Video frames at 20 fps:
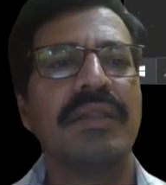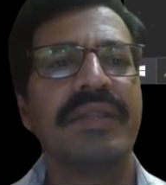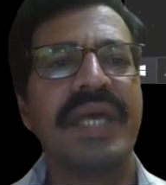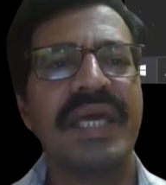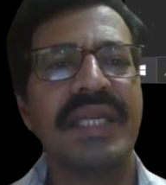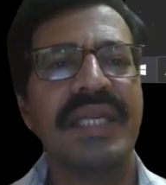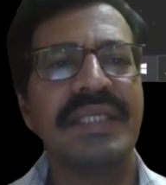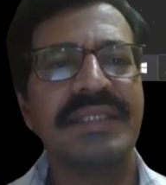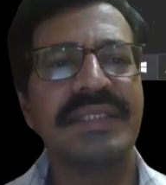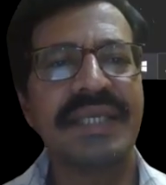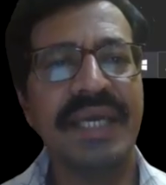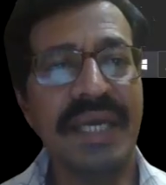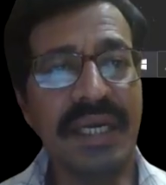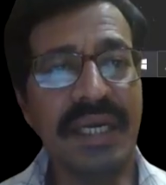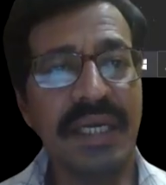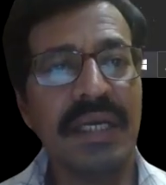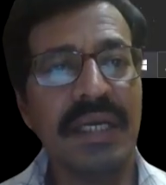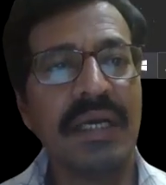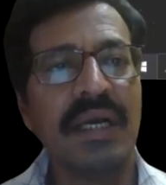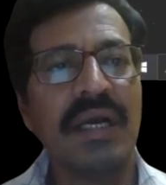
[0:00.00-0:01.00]
there is a
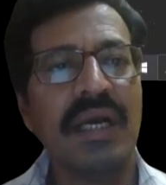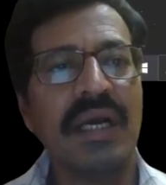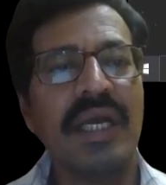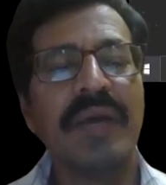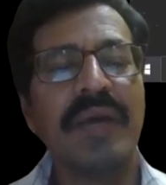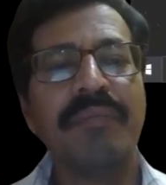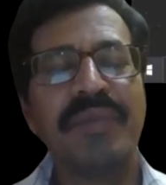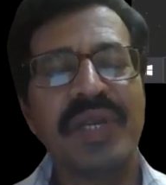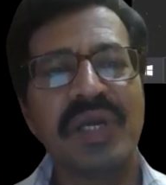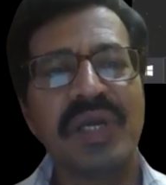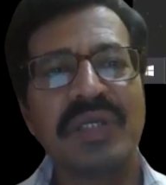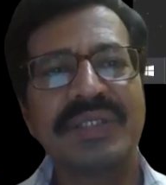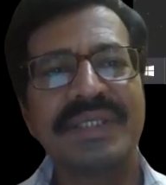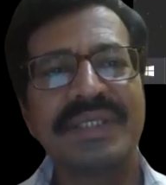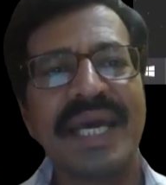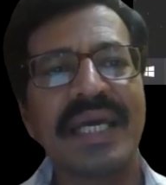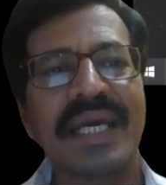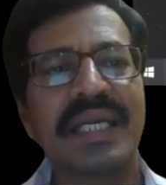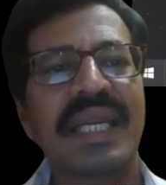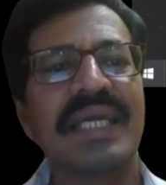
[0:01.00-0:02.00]
embryo
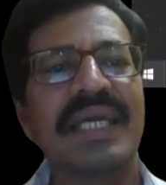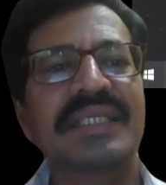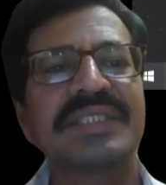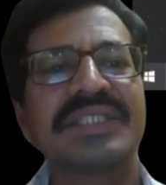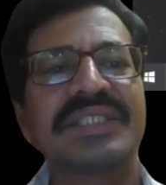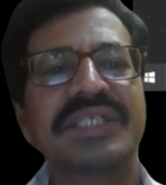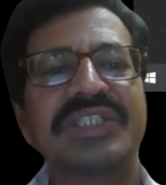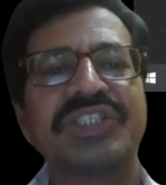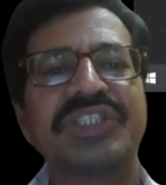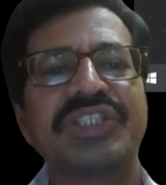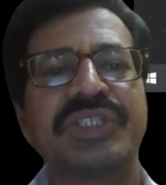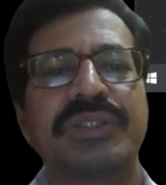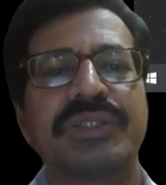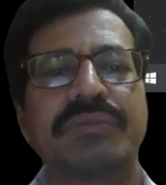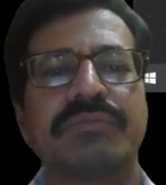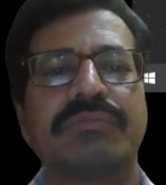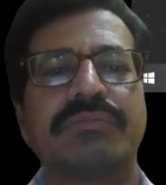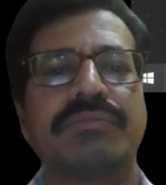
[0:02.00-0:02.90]
sac-like structure